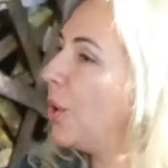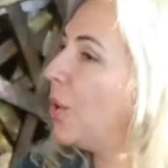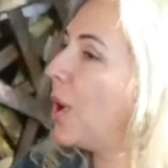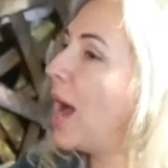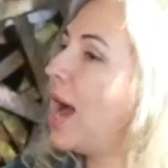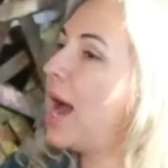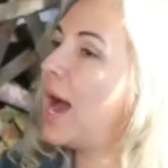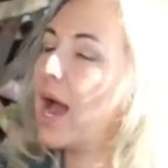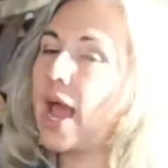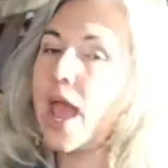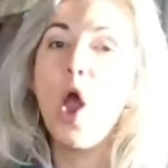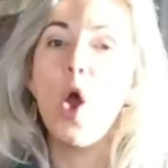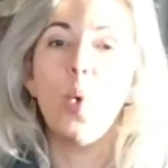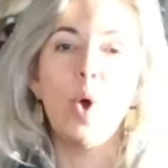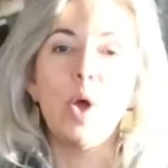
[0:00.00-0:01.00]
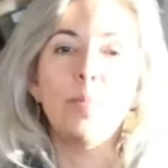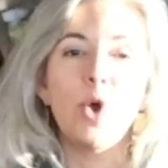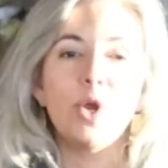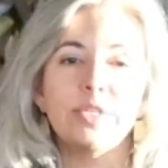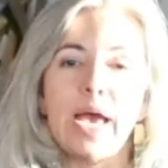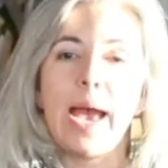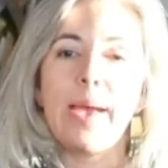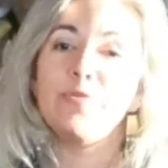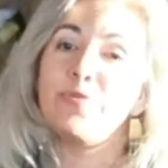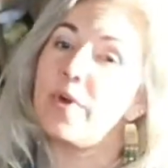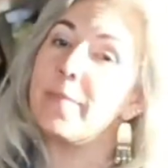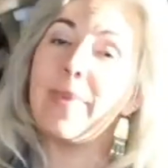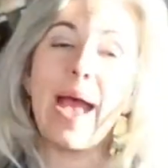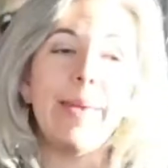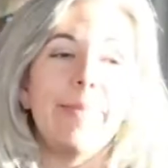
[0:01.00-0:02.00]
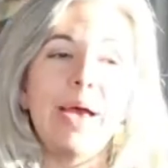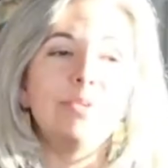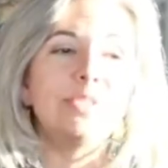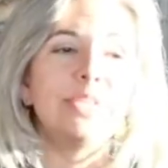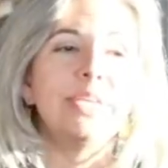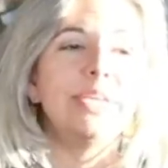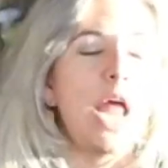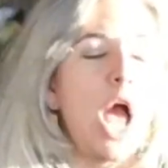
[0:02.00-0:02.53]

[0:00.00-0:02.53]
high. One more time. From my mountain